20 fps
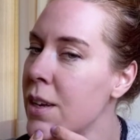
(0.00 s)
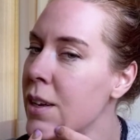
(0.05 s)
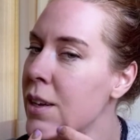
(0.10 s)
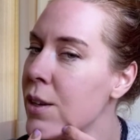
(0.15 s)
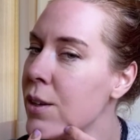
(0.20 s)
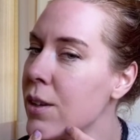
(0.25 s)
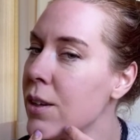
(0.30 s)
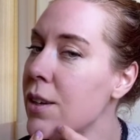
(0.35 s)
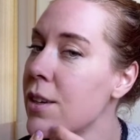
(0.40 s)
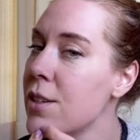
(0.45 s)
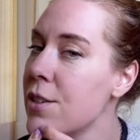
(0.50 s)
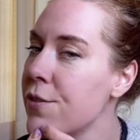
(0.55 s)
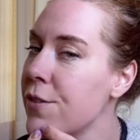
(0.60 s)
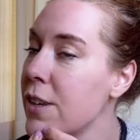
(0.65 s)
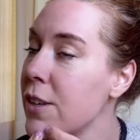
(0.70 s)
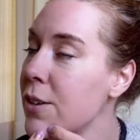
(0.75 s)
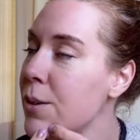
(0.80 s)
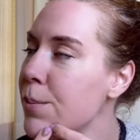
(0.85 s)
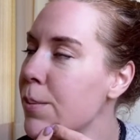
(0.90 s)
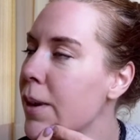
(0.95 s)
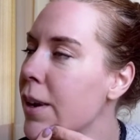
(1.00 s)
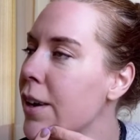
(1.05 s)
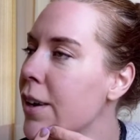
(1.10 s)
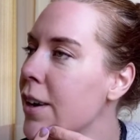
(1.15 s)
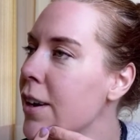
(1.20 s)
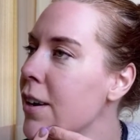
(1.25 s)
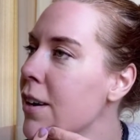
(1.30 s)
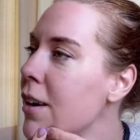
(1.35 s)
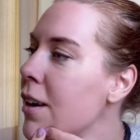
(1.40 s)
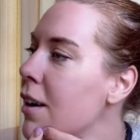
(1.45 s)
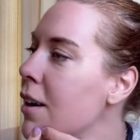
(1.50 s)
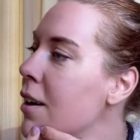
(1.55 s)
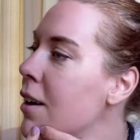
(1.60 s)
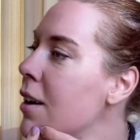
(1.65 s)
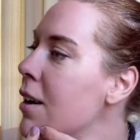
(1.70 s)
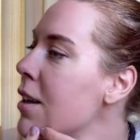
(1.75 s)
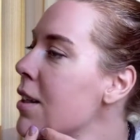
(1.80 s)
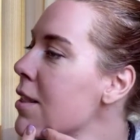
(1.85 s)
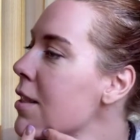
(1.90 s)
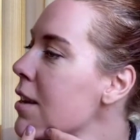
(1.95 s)
and it's feeling better,
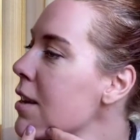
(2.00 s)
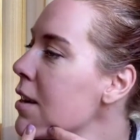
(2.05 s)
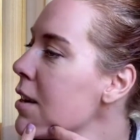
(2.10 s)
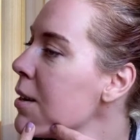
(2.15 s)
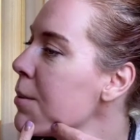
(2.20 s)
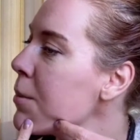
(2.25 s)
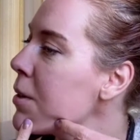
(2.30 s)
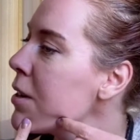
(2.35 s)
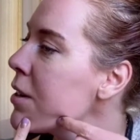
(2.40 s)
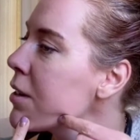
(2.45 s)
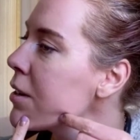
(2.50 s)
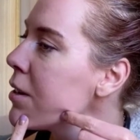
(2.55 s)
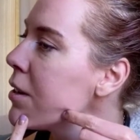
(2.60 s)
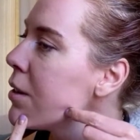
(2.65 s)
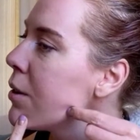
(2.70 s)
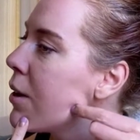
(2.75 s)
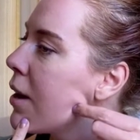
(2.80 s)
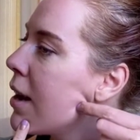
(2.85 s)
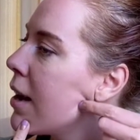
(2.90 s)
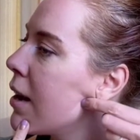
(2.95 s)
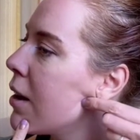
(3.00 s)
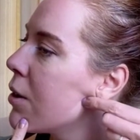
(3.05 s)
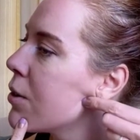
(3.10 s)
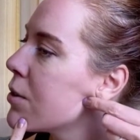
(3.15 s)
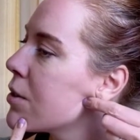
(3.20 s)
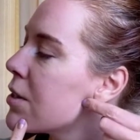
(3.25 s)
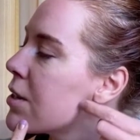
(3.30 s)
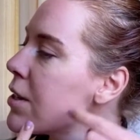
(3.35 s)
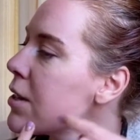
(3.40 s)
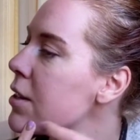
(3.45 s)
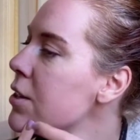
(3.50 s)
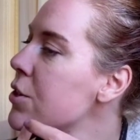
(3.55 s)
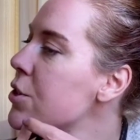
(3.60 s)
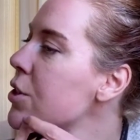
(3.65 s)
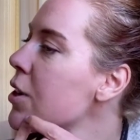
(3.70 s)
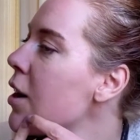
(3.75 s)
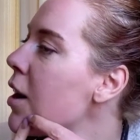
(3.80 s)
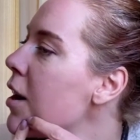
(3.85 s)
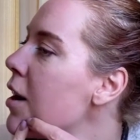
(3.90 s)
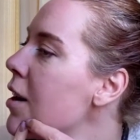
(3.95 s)
then I'm gonna go out to the
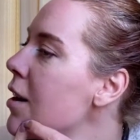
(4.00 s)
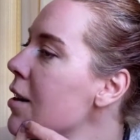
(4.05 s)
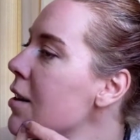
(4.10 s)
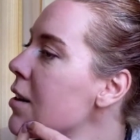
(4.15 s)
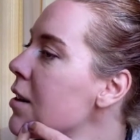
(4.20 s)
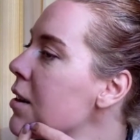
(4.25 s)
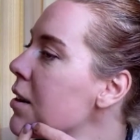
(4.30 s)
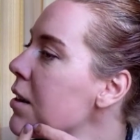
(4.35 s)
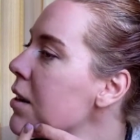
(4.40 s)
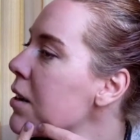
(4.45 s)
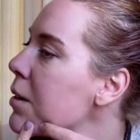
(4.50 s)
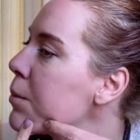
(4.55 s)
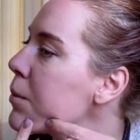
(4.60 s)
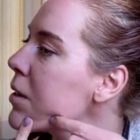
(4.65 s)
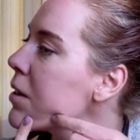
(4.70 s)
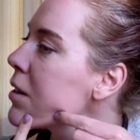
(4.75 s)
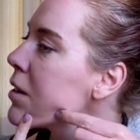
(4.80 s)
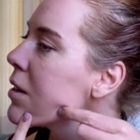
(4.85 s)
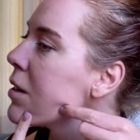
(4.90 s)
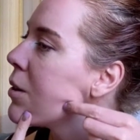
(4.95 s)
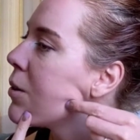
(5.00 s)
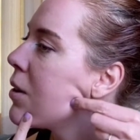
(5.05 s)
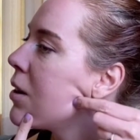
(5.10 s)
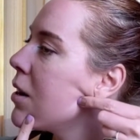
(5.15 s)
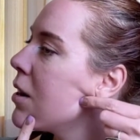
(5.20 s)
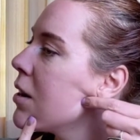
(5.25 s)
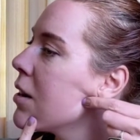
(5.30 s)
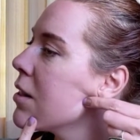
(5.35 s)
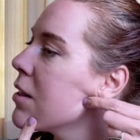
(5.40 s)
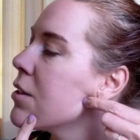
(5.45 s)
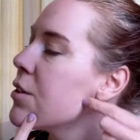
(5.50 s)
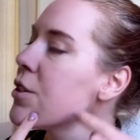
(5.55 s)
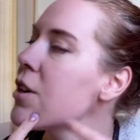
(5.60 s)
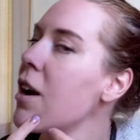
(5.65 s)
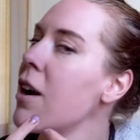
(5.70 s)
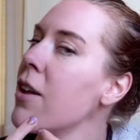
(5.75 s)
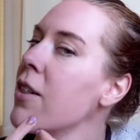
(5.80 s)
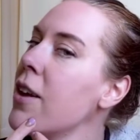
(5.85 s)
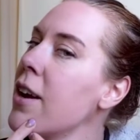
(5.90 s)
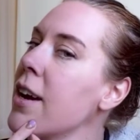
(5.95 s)
jaw, and I'm gonna go on the
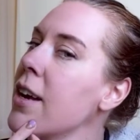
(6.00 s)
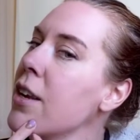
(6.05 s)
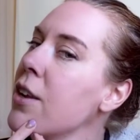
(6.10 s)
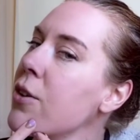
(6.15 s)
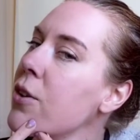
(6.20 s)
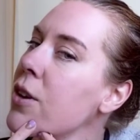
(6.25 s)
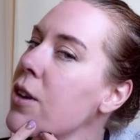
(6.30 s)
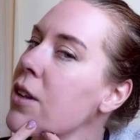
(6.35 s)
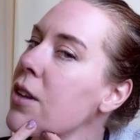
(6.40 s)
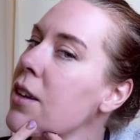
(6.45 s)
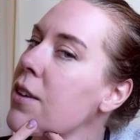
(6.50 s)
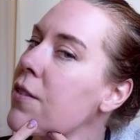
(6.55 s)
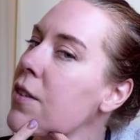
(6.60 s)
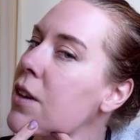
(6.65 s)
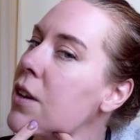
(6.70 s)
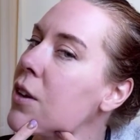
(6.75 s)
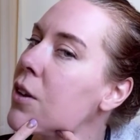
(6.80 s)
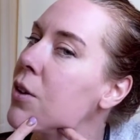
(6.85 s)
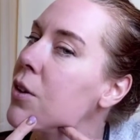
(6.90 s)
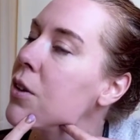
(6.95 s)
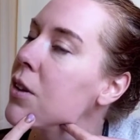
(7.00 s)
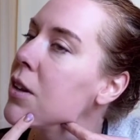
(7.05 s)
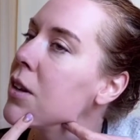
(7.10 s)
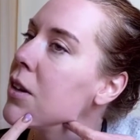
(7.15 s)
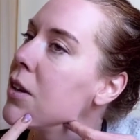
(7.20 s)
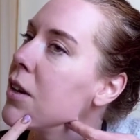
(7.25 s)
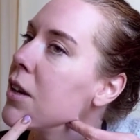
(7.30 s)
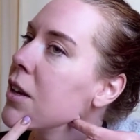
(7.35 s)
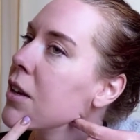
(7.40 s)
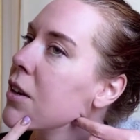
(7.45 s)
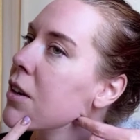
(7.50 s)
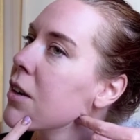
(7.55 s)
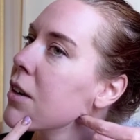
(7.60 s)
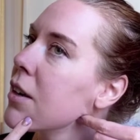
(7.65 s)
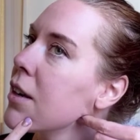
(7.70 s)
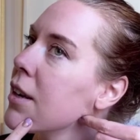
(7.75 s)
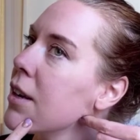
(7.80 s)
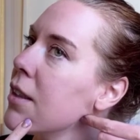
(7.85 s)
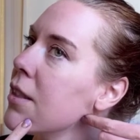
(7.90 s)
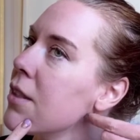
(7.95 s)
jawline. You can even go a little
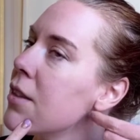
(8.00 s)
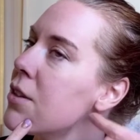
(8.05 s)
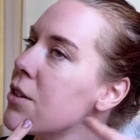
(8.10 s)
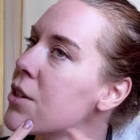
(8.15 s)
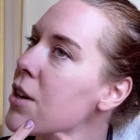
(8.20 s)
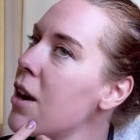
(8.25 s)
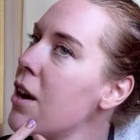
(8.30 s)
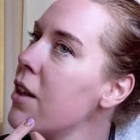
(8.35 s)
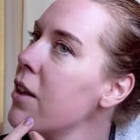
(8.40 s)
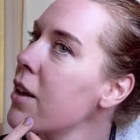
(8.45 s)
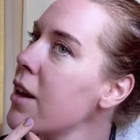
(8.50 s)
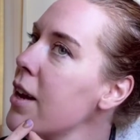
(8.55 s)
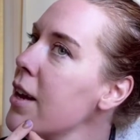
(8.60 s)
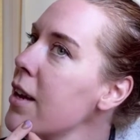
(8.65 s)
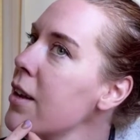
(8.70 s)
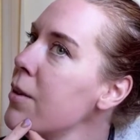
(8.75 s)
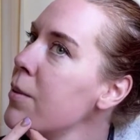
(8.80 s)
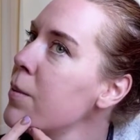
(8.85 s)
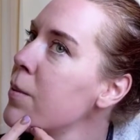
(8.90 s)
underneath the jawline.